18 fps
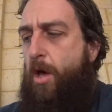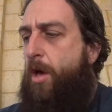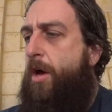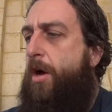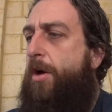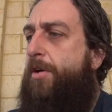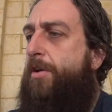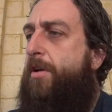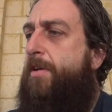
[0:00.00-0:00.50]

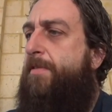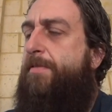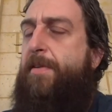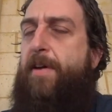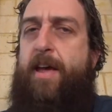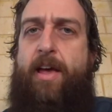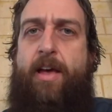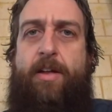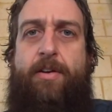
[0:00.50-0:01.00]
I only
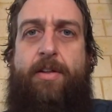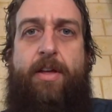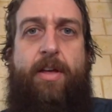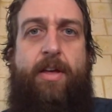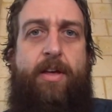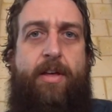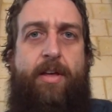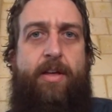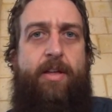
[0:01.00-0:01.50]
found
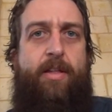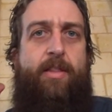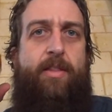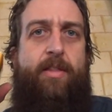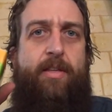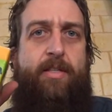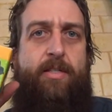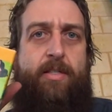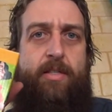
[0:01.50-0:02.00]

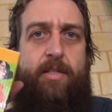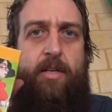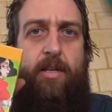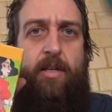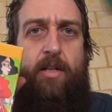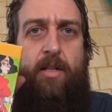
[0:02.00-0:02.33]
this